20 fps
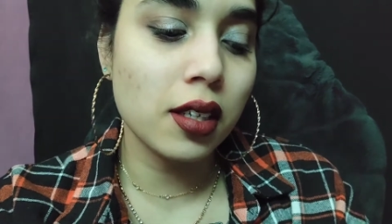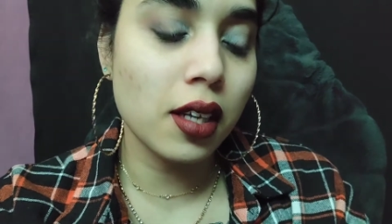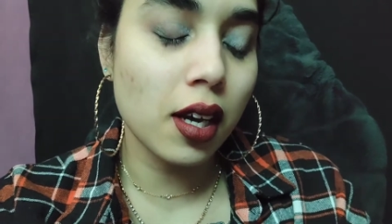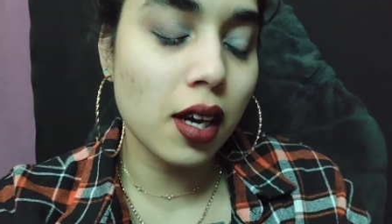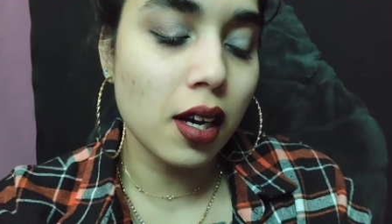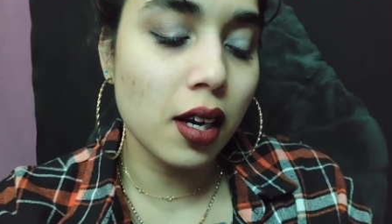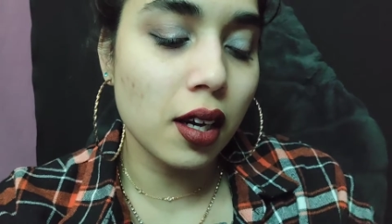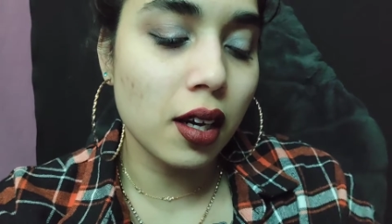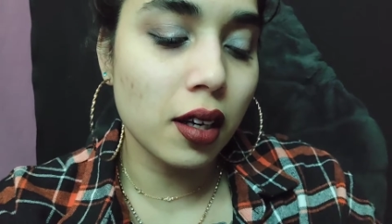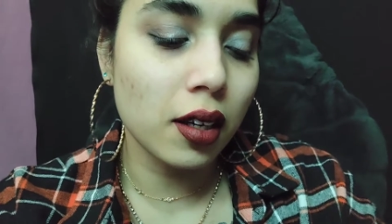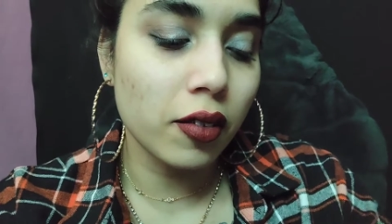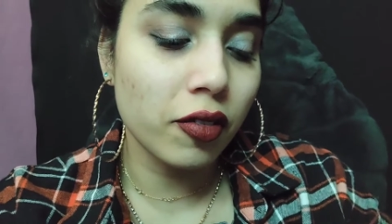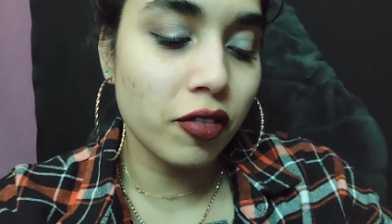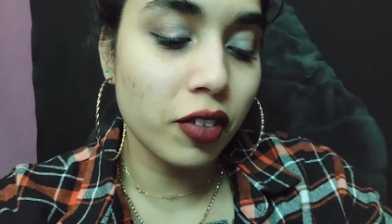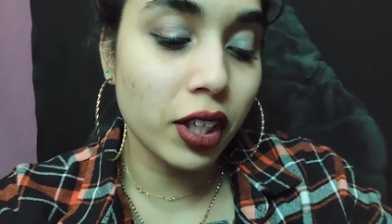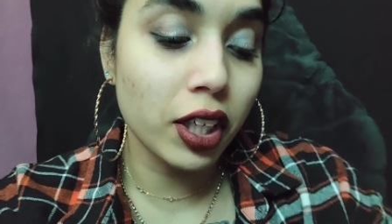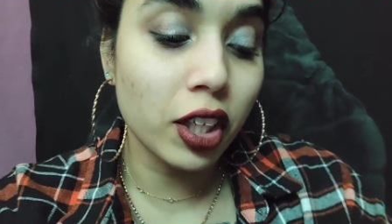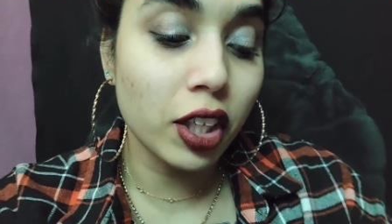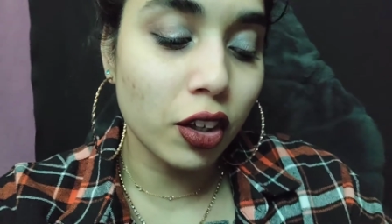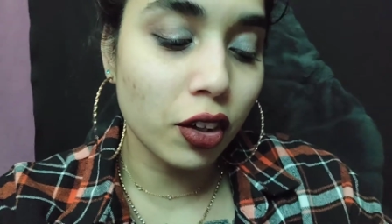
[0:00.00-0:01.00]
uh,
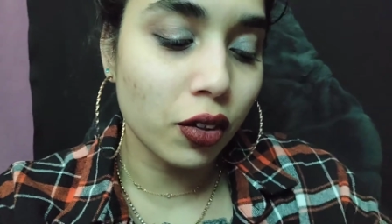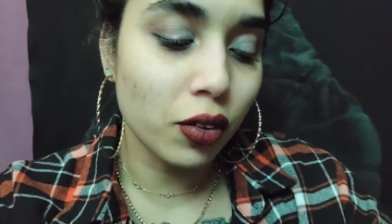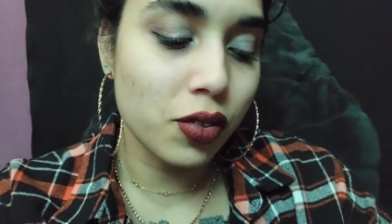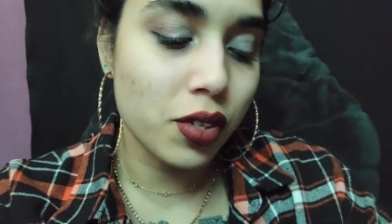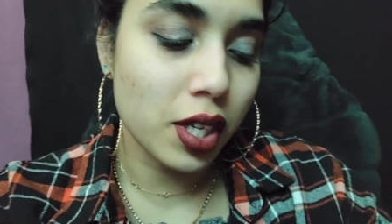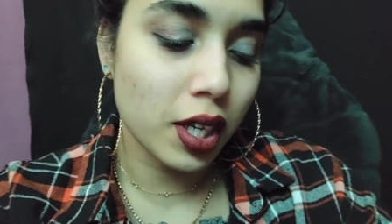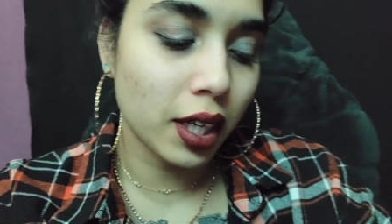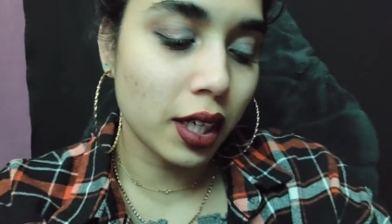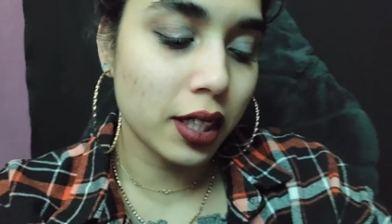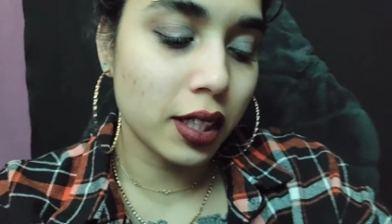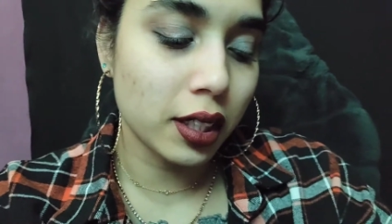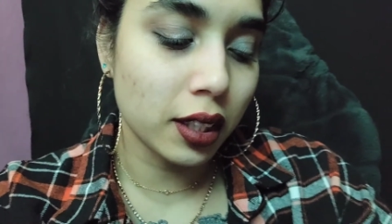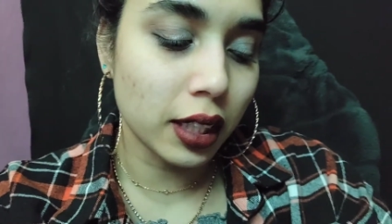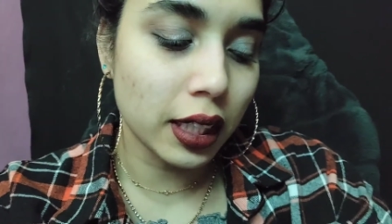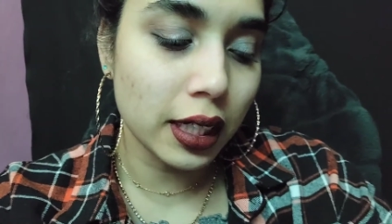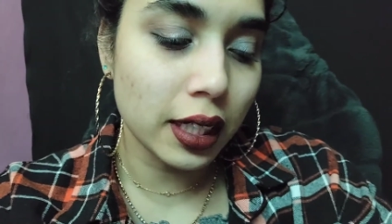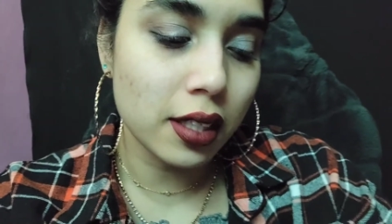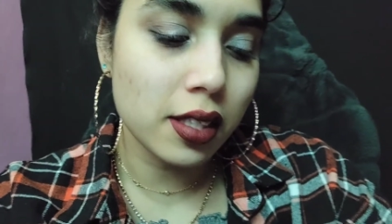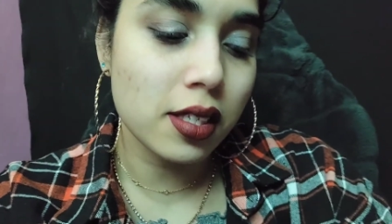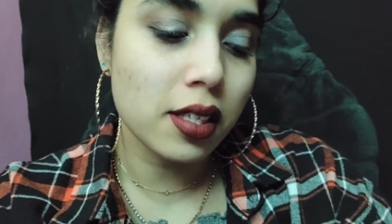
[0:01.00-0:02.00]
videos, and I
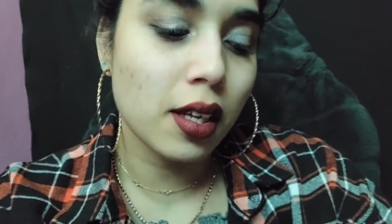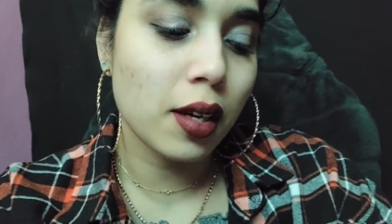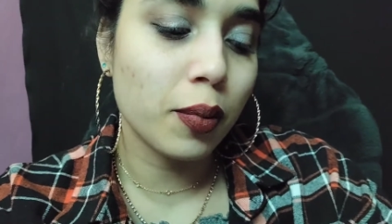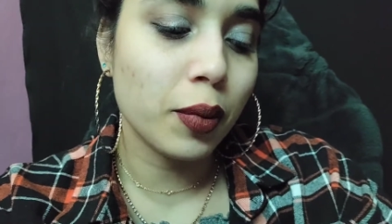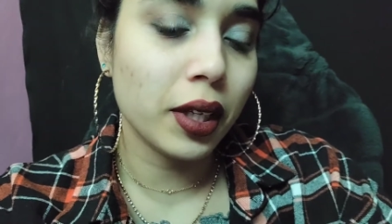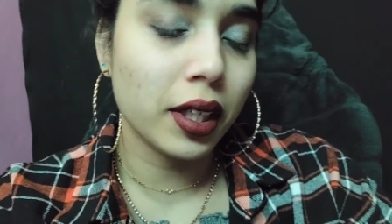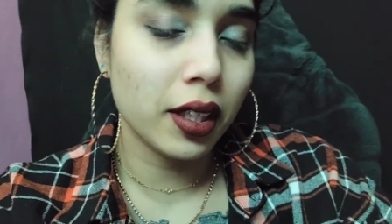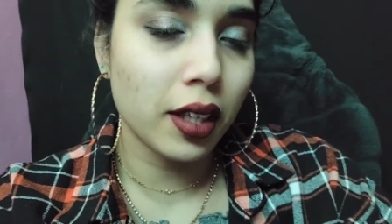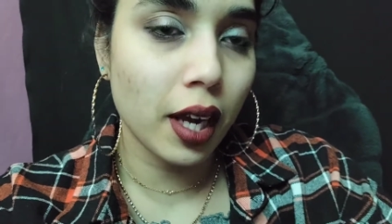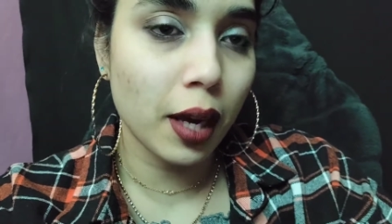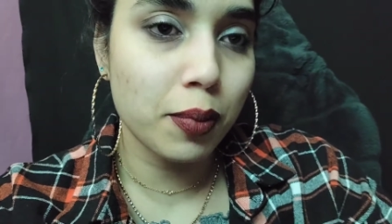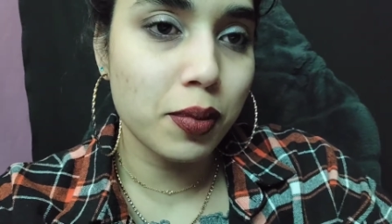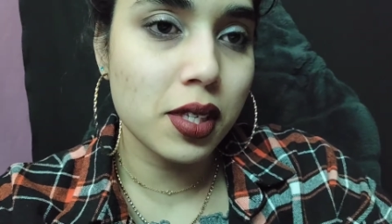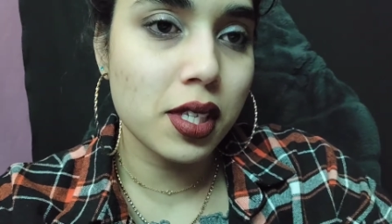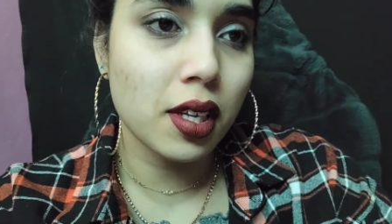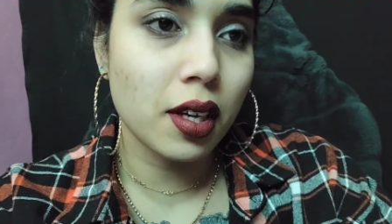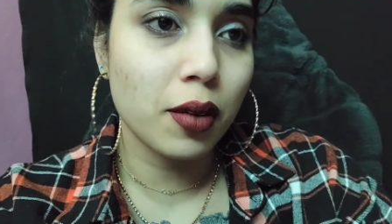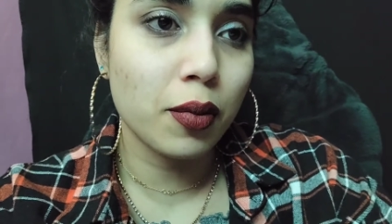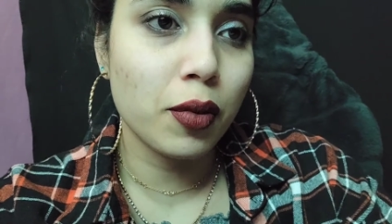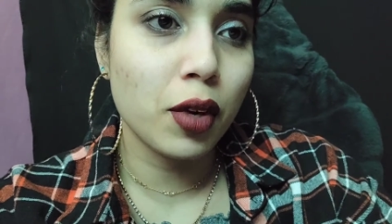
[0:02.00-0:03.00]
deleted some and kept
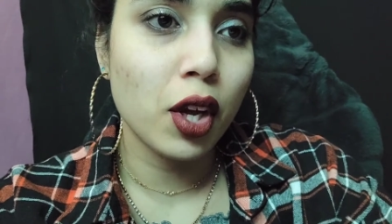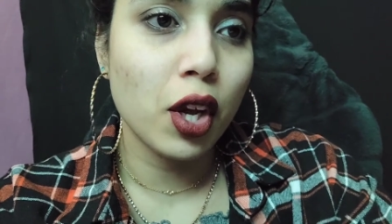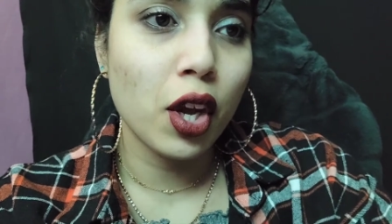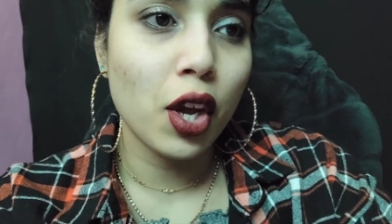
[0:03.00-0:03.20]
some.